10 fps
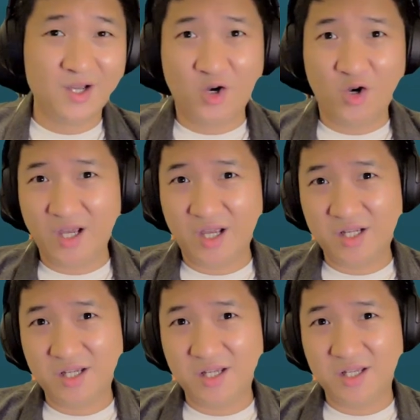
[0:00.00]
or
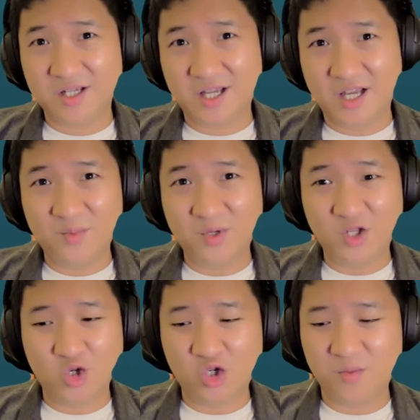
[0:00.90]
actually in the coming
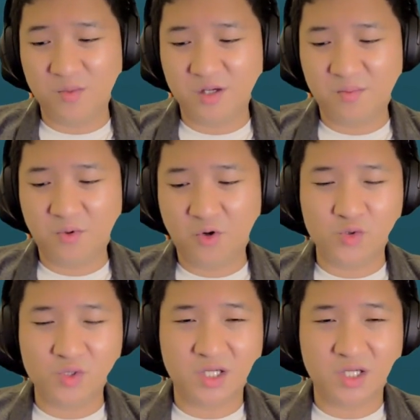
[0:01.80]
social media post,